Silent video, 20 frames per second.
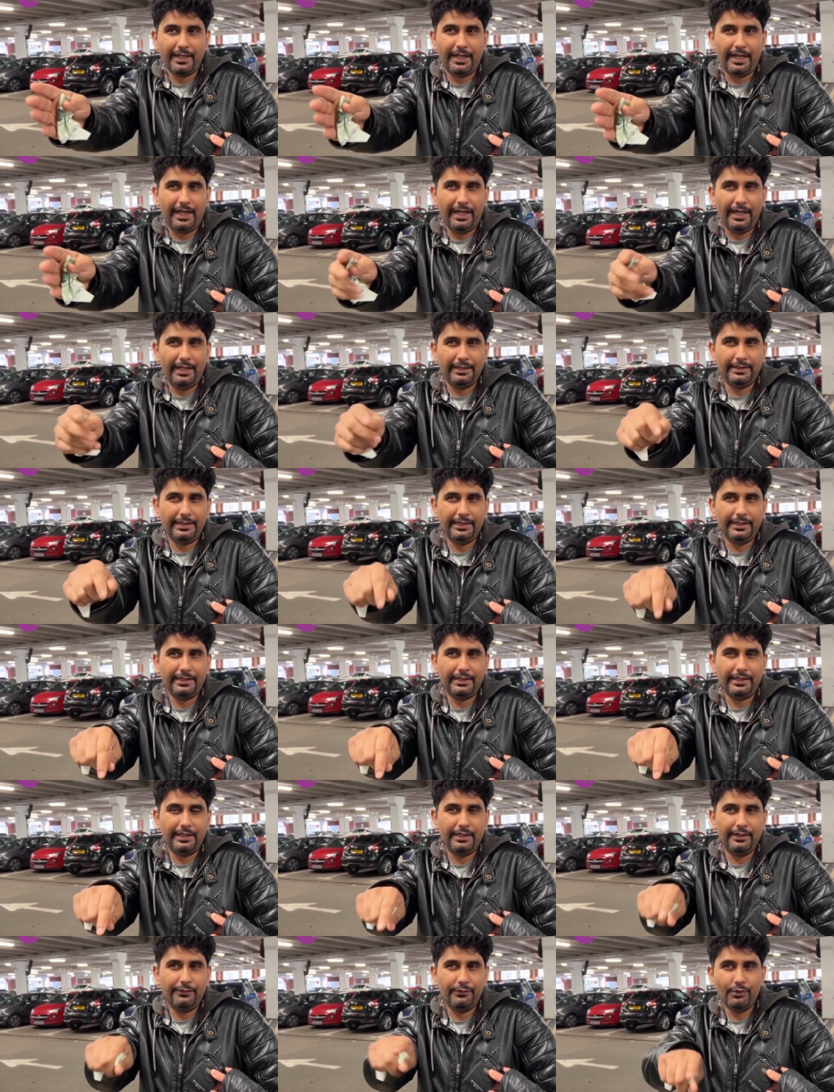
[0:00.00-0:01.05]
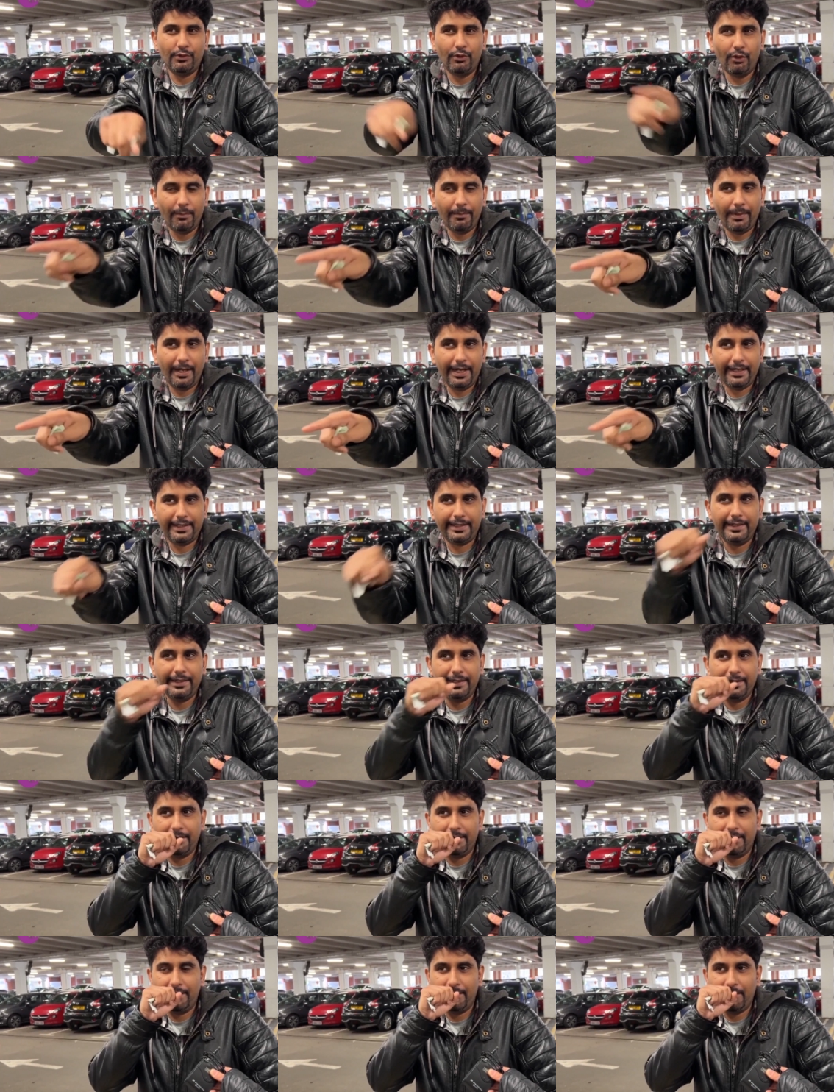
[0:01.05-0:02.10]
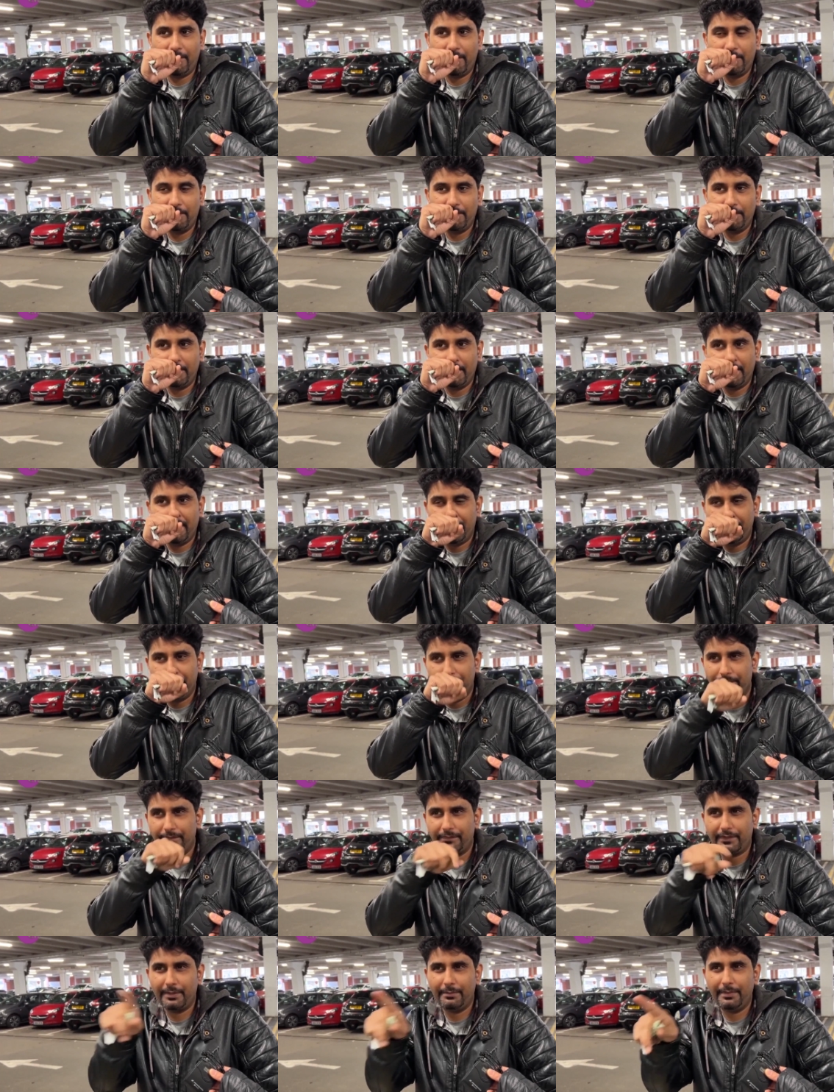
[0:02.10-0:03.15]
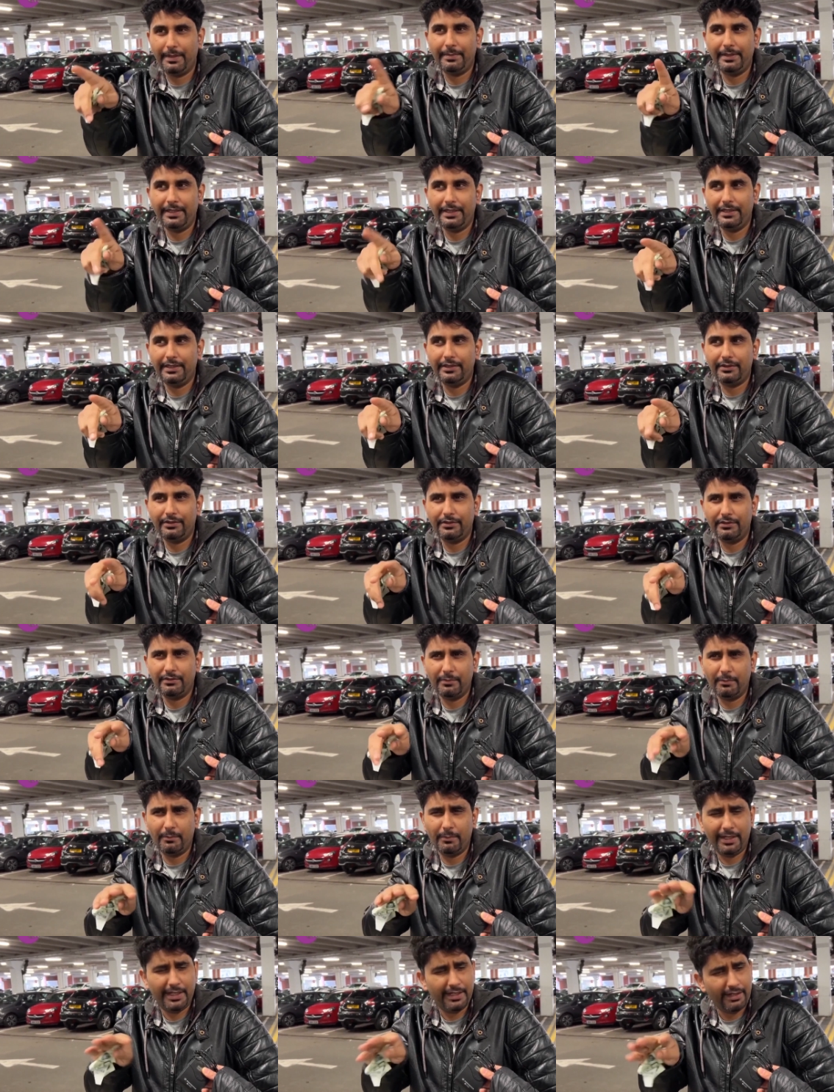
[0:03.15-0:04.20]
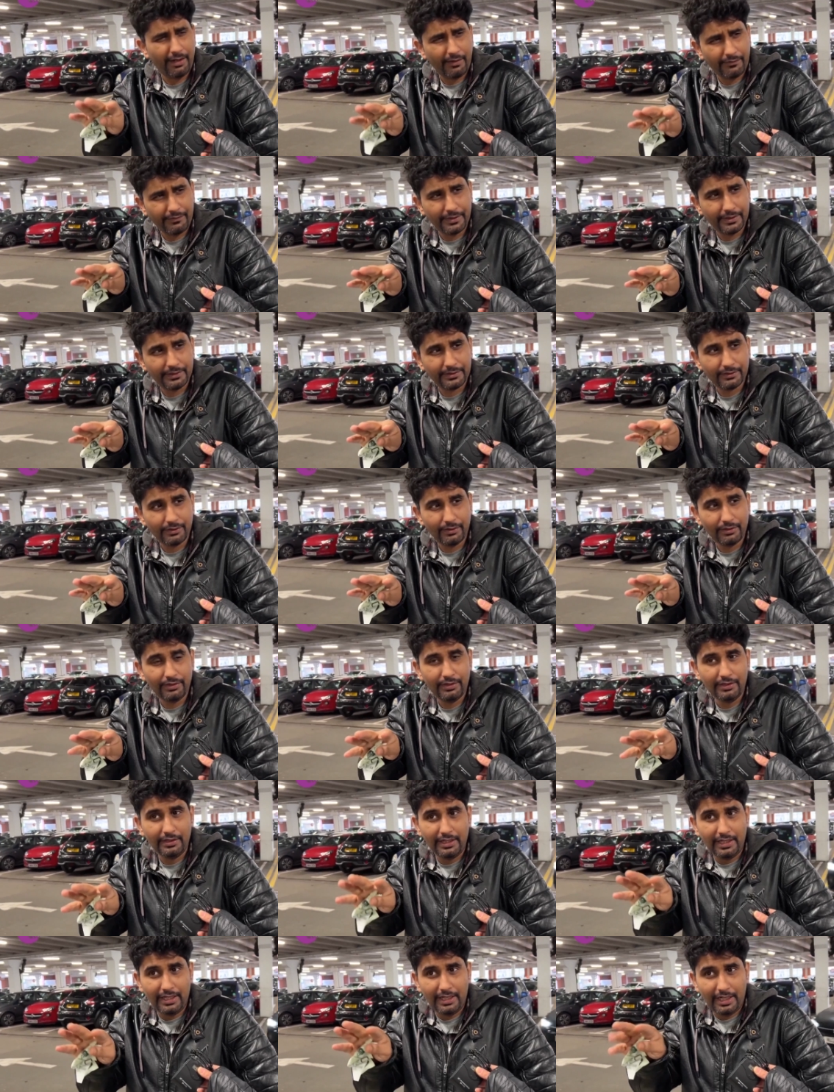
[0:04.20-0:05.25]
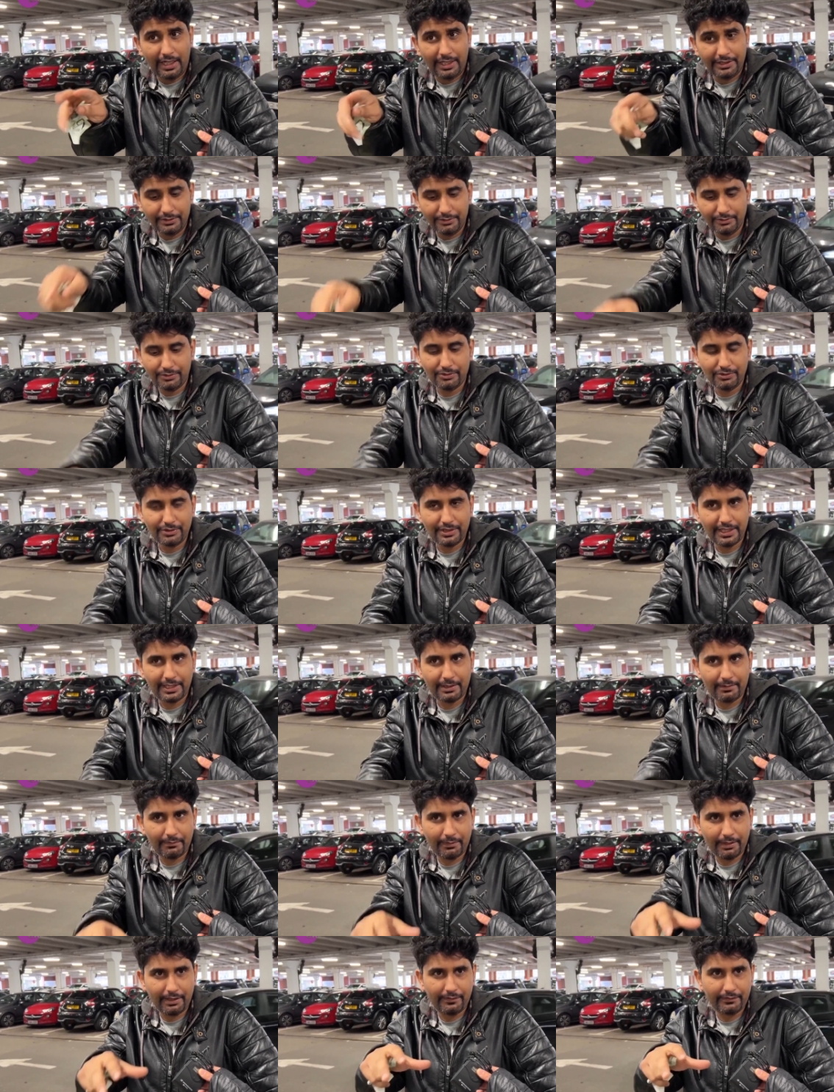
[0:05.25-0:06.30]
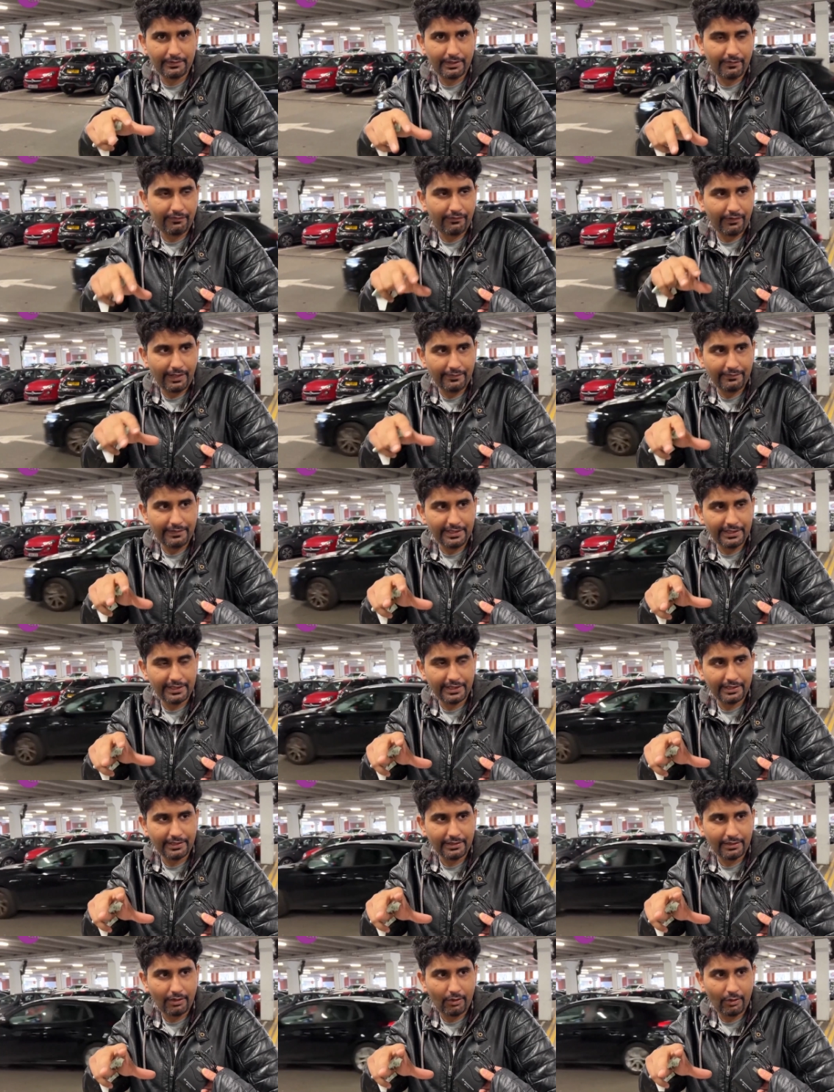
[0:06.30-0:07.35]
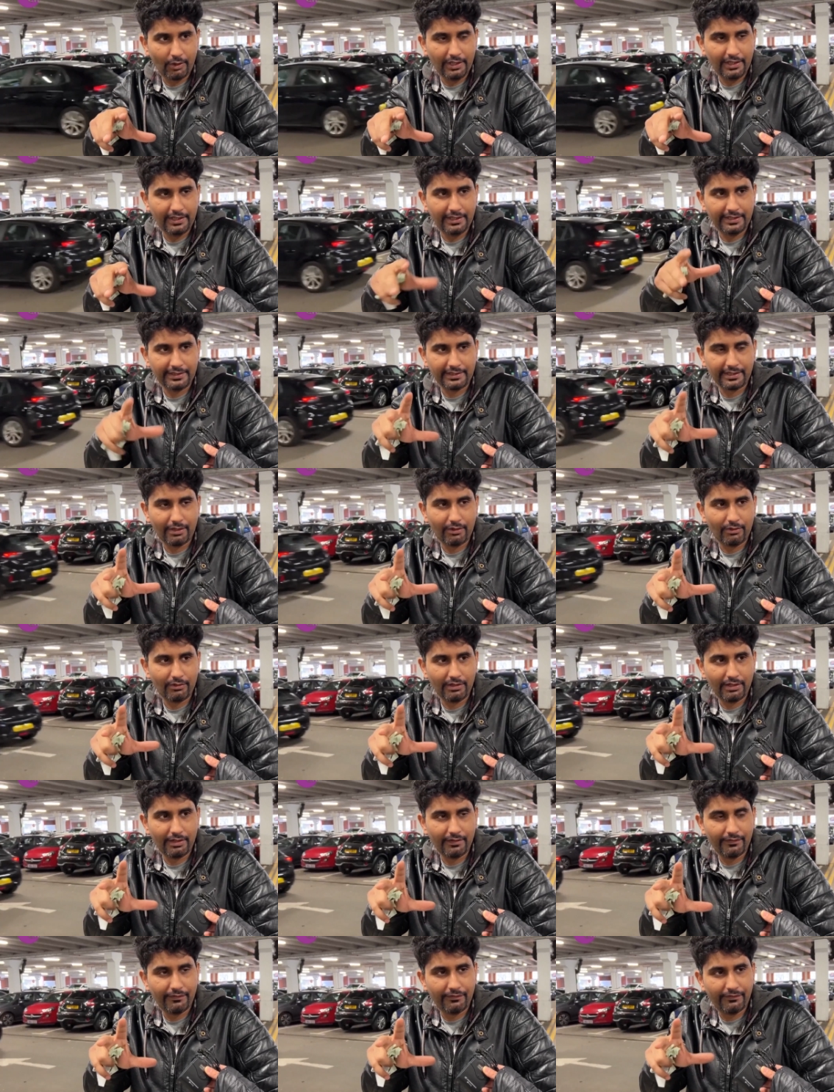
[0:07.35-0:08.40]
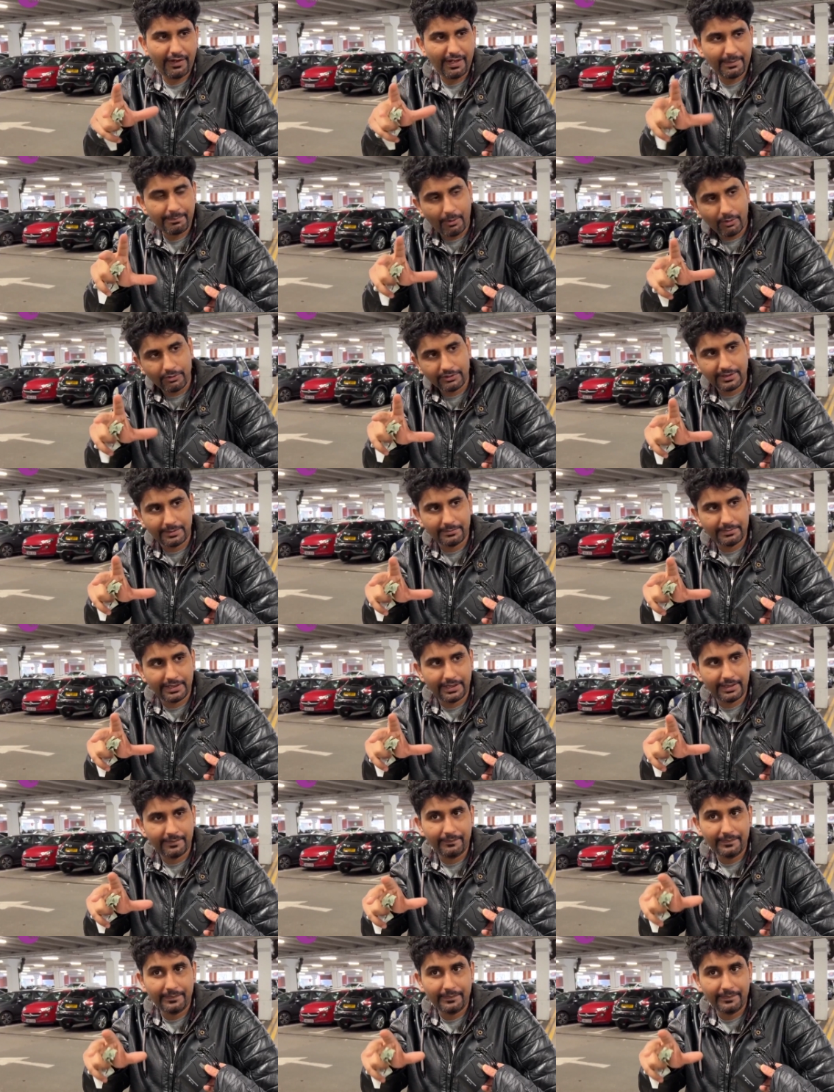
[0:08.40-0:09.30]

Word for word: I think uh, if you go back uh, around uh, maybe one and a half years ago, I used to take one of the five liter oil, it's around five pound something,